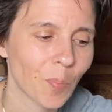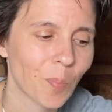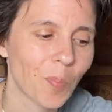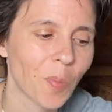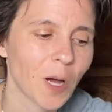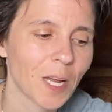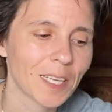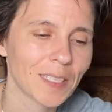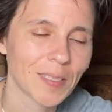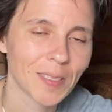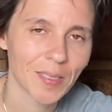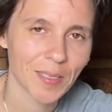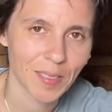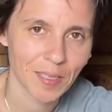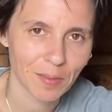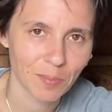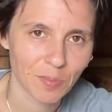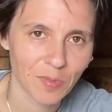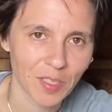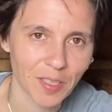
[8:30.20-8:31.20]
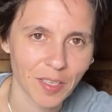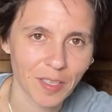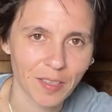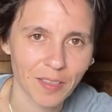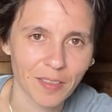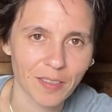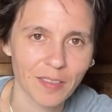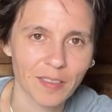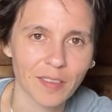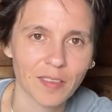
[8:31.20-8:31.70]
but it's
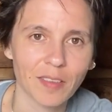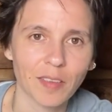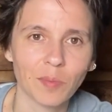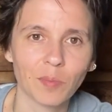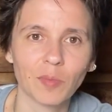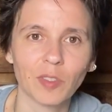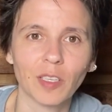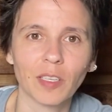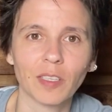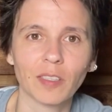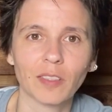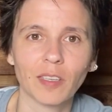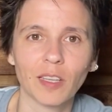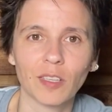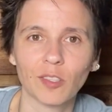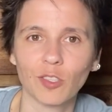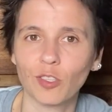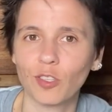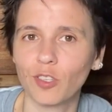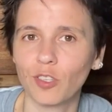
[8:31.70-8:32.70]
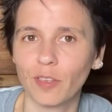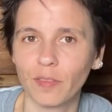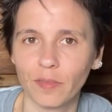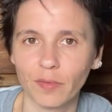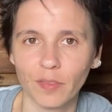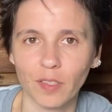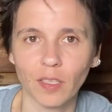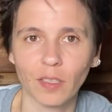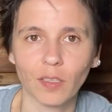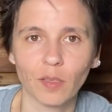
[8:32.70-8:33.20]
something it's something that's
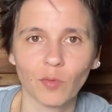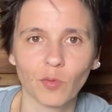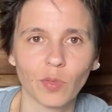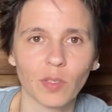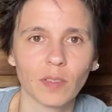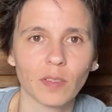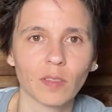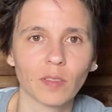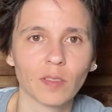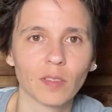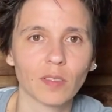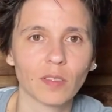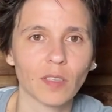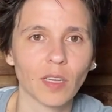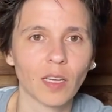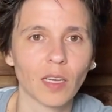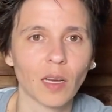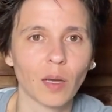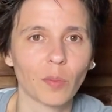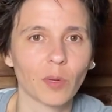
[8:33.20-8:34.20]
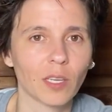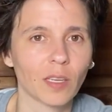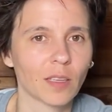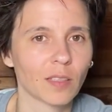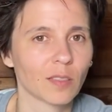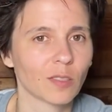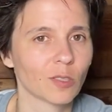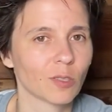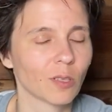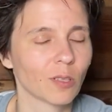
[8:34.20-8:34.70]
shifting within this dynamic
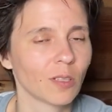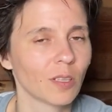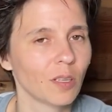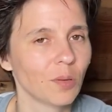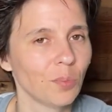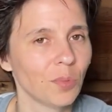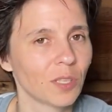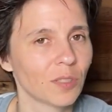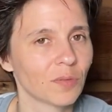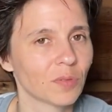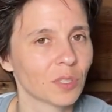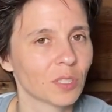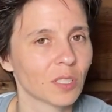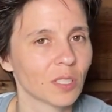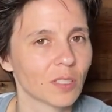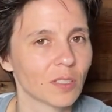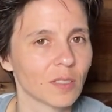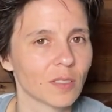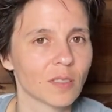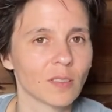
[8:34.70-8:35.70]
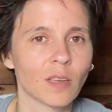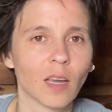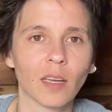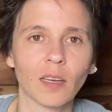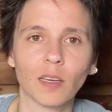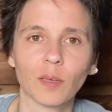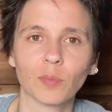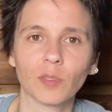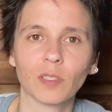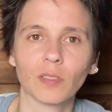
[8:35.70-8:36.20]
and there's a little bit of resistance tied
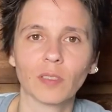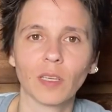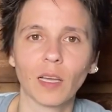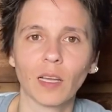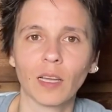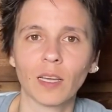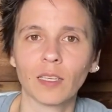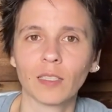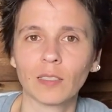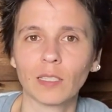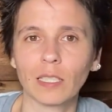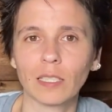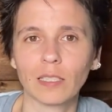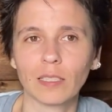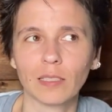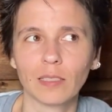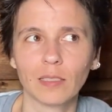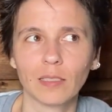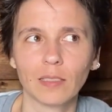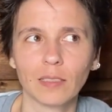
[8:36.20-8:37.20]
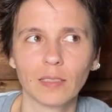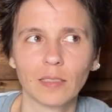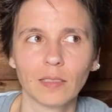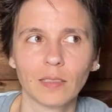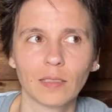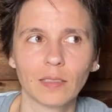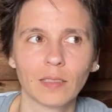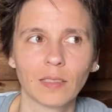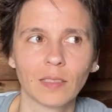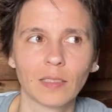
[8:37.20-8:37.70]
up to that kind of like eh,
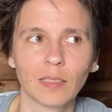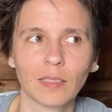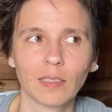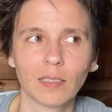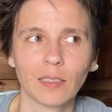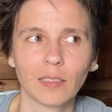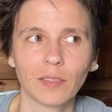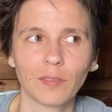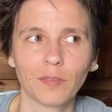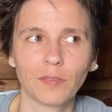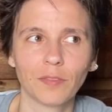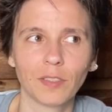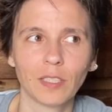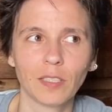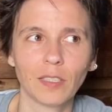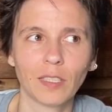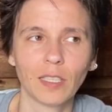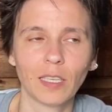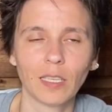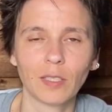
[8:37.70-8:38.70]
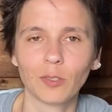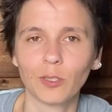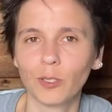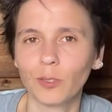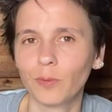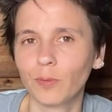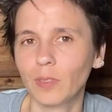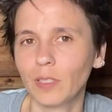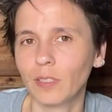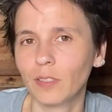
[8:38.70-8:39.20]
i feel it i
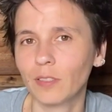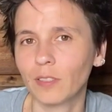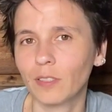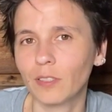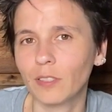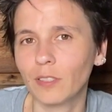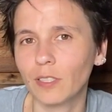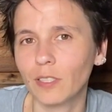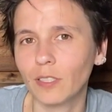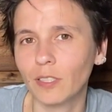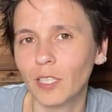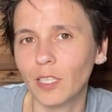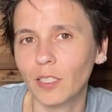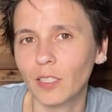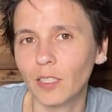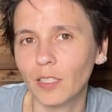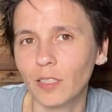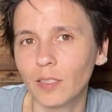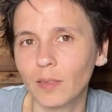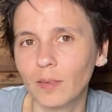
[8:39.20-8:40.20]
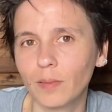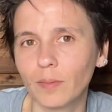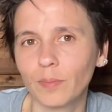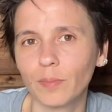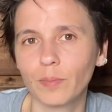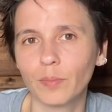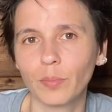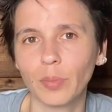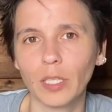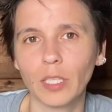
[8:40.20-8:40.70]
don't necessarily like it
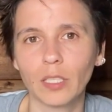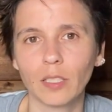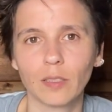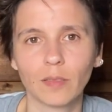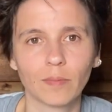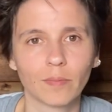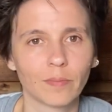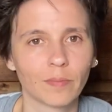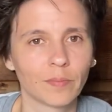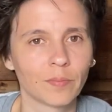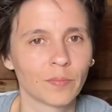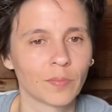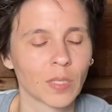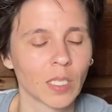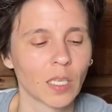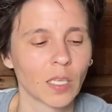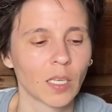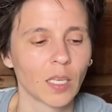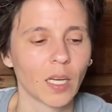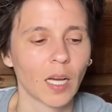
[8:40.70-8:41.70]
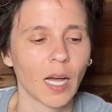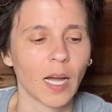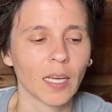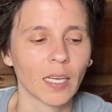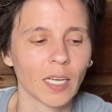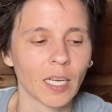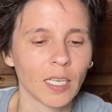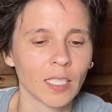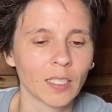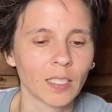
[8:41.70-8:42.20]
but i
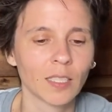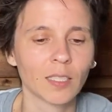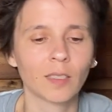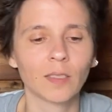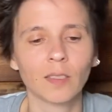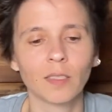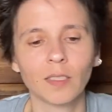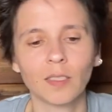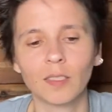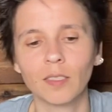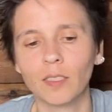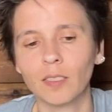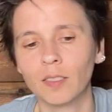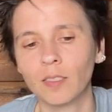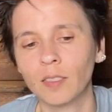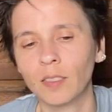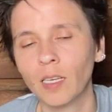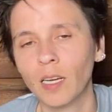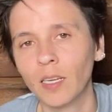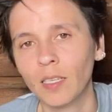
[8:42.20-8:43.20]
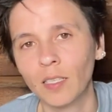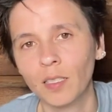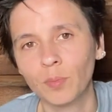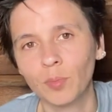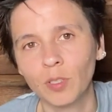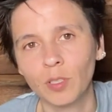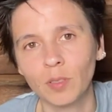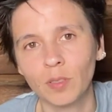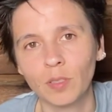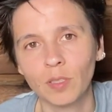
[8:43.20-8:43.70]
kind of get the sense that it's tied up
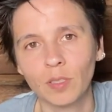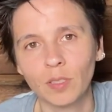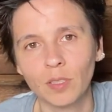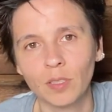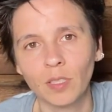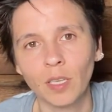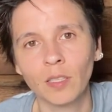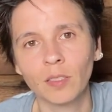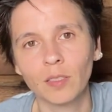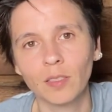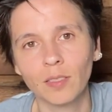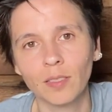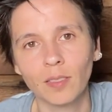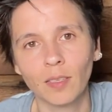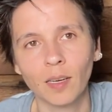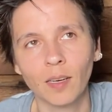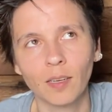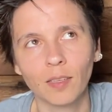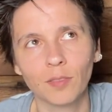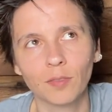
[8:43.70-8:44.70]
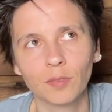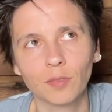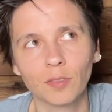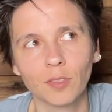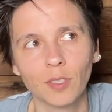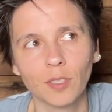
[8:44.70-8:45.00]
to this sense of